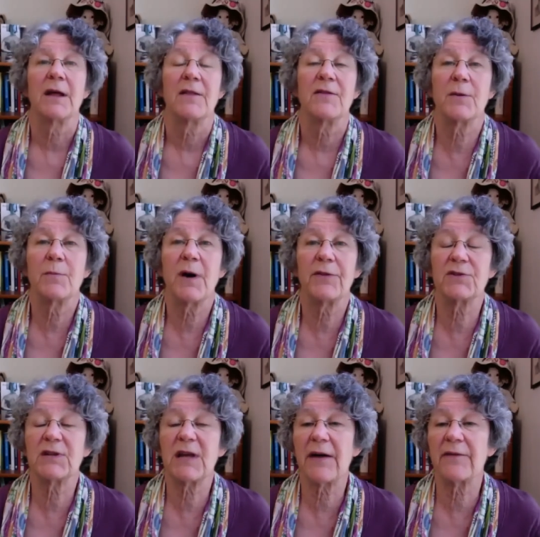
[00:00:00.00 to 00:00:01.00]
Their
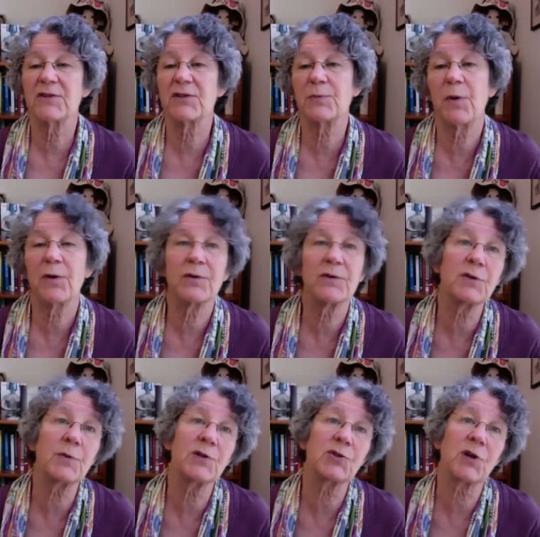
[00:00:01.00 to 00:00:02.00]
mothers haven't spoken
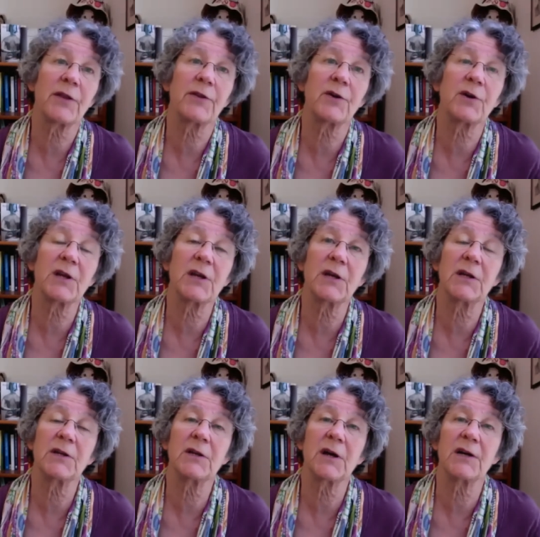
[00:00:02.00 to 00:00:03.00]
to each other
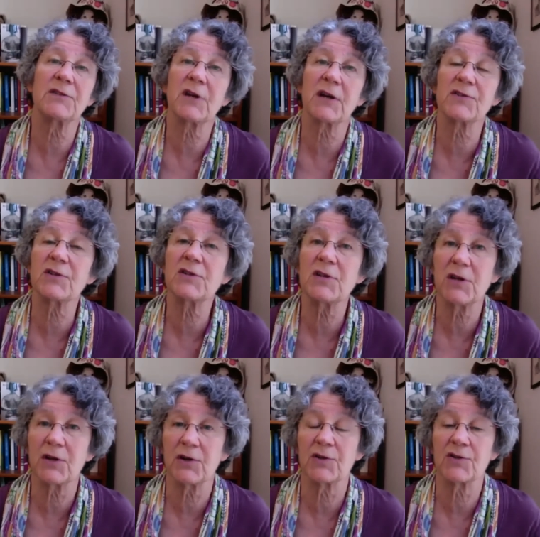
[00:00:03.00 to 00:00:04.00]
in a dozen
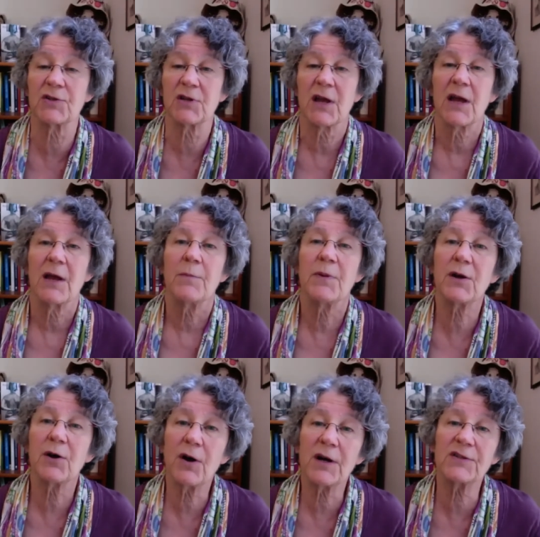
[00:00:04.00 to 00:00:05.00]
years
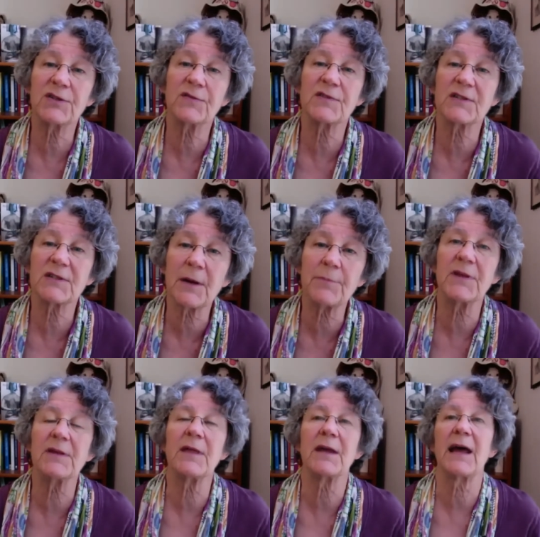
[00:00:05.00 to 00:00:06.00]
because of
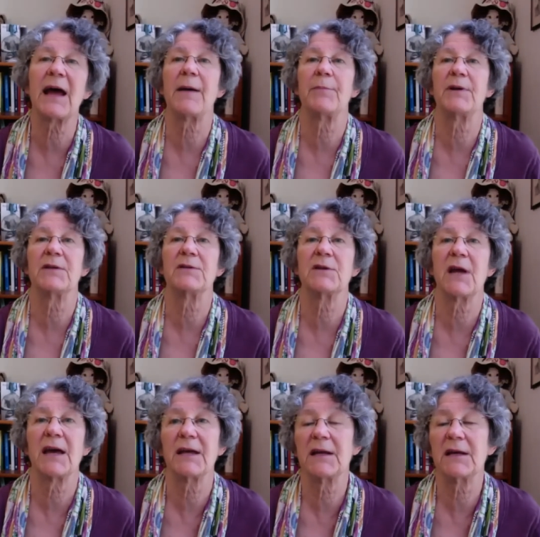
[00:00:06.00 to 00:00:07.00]
something that happened
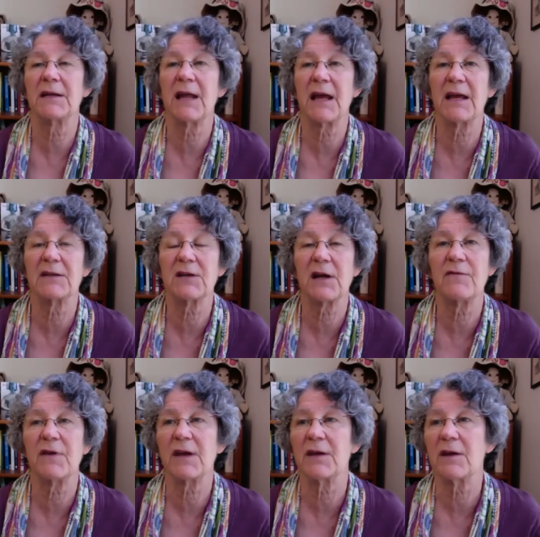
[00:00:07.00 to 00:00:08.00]
at an anti
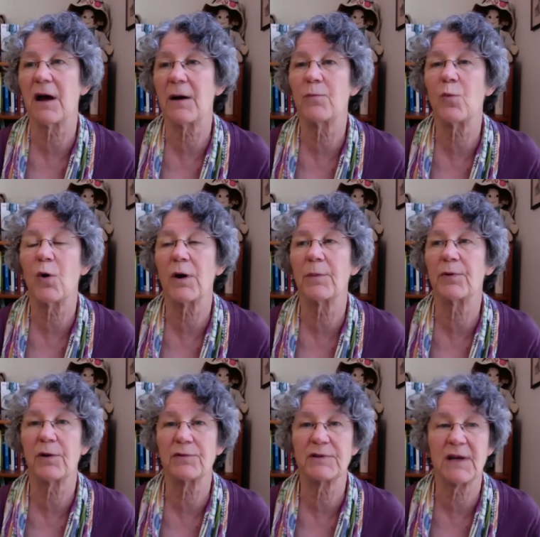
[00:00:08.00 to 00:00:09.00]
Vietnam War
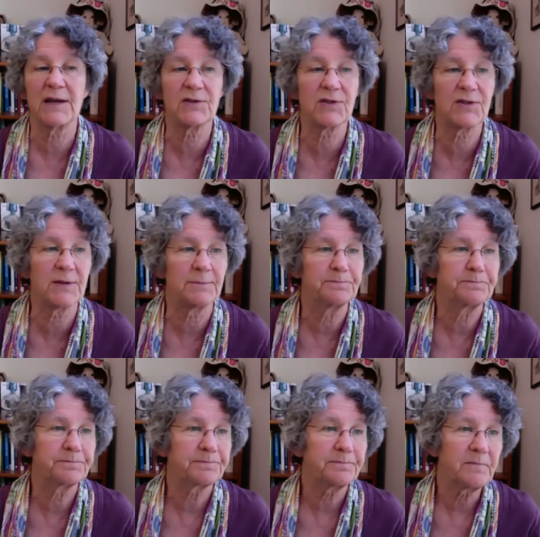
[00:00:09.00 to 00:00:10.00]
protest
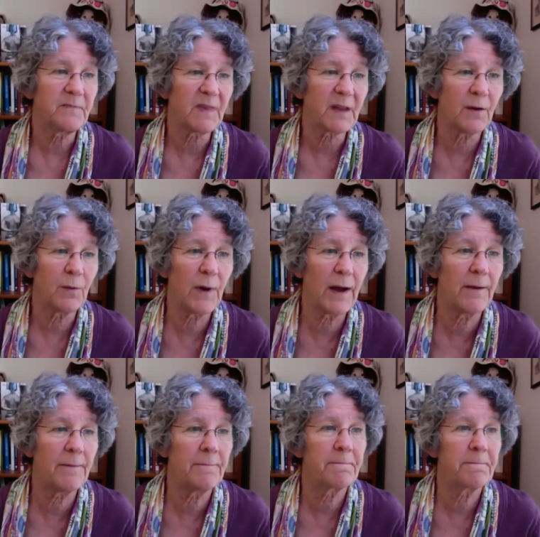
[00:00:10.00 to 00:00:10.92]
well,